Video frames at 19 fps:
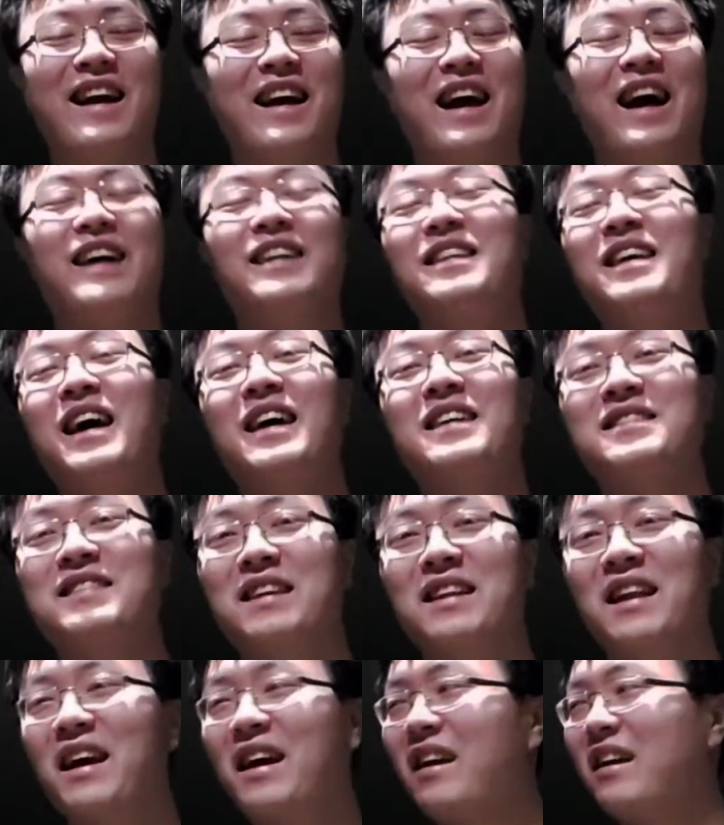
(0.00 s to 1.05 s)
I tested
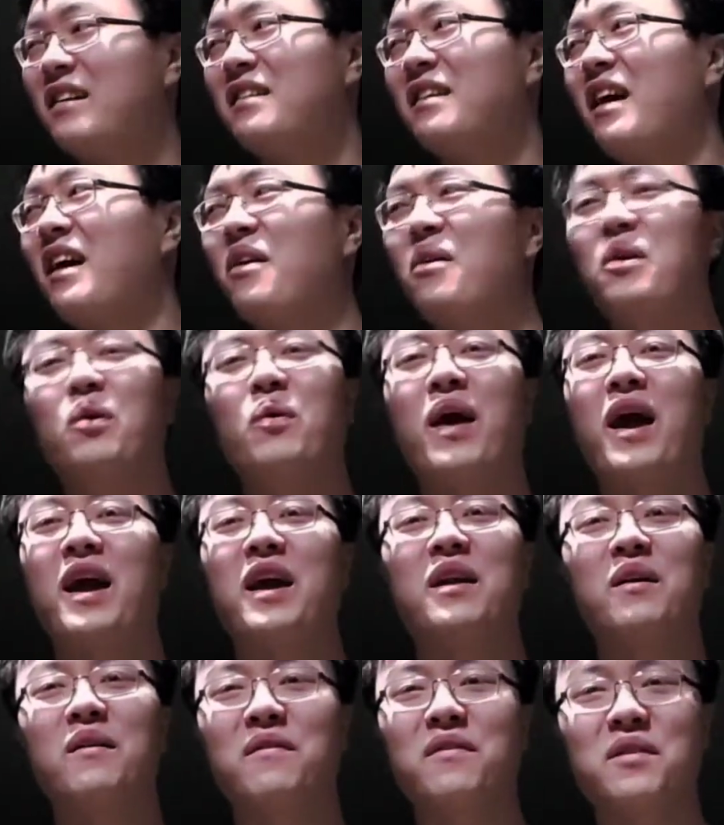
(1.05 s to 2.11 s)
8
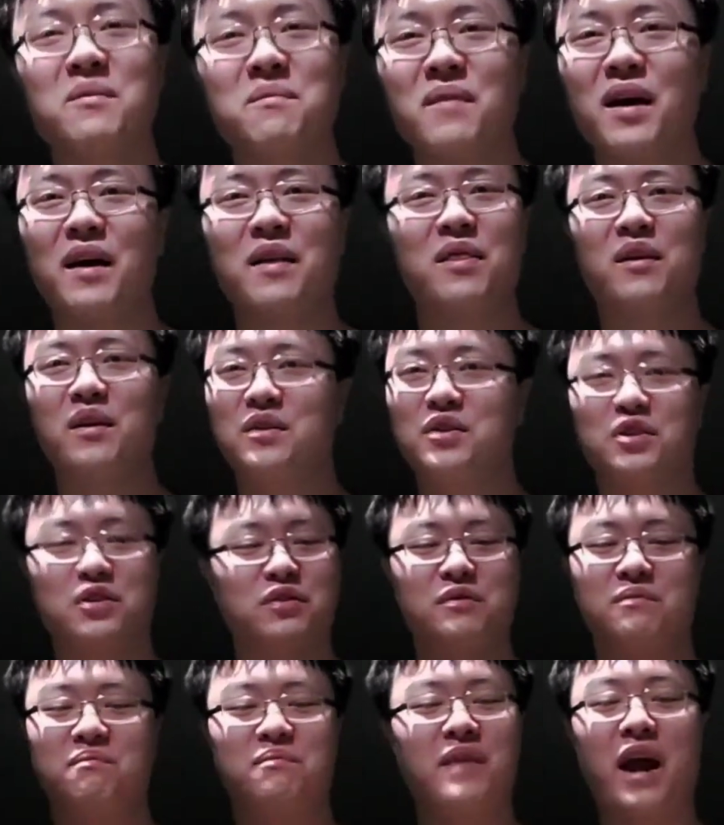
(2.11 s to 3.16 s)
of them, and they're just
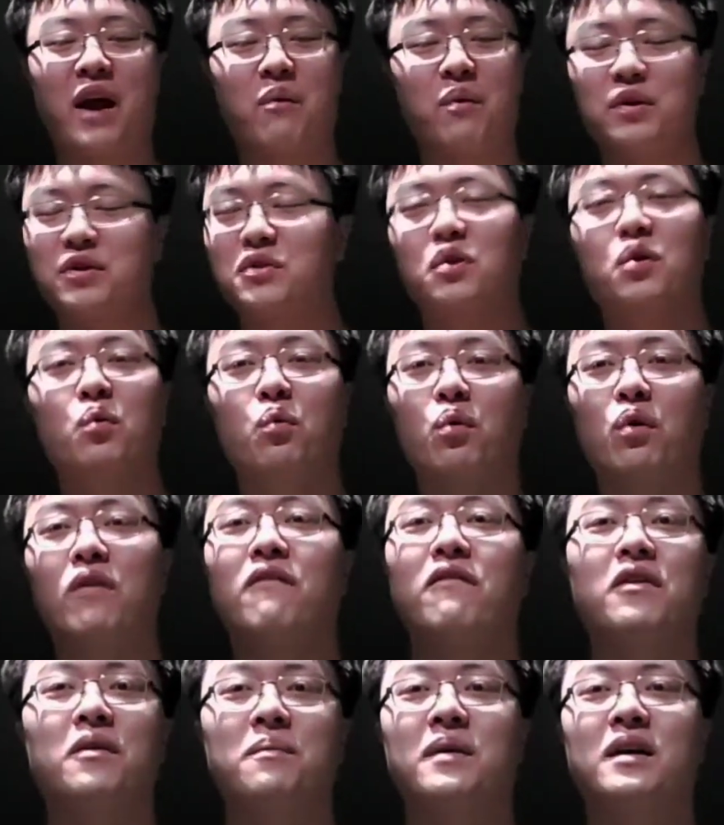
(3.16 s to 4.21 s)
every single one of
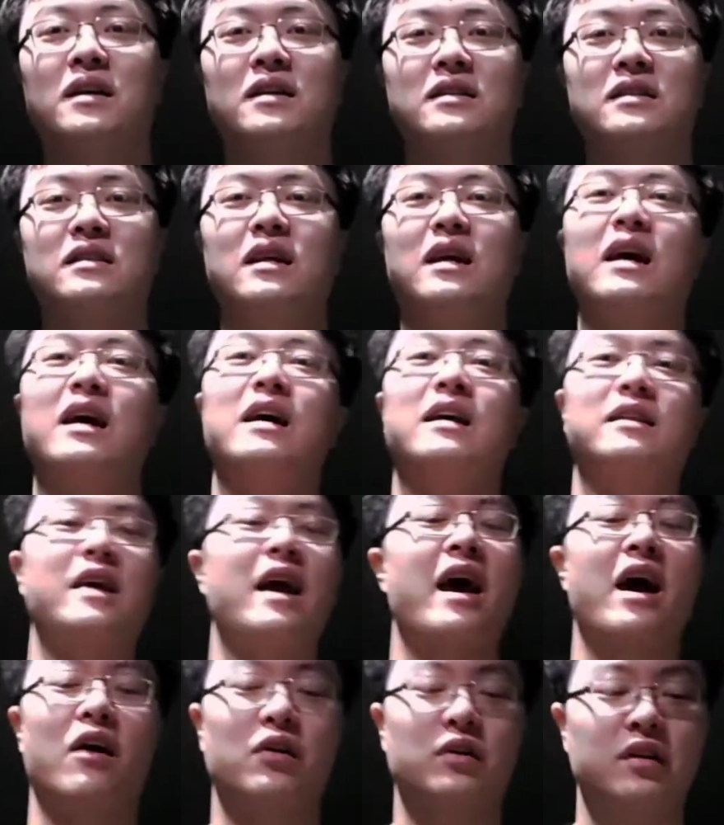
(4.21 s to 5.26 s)
them it's 10
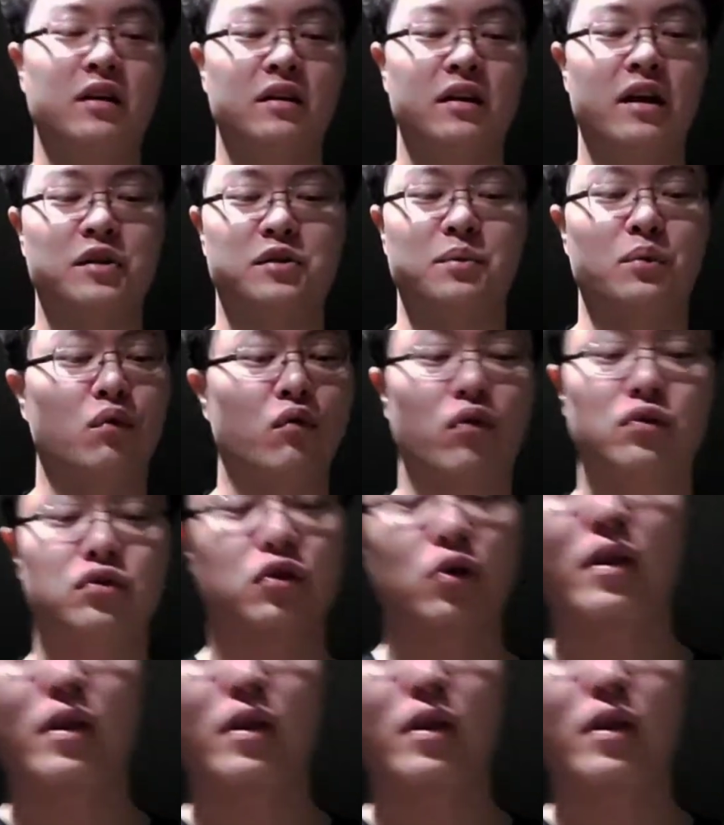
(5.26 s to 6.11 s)
out of 10 dead smooth. So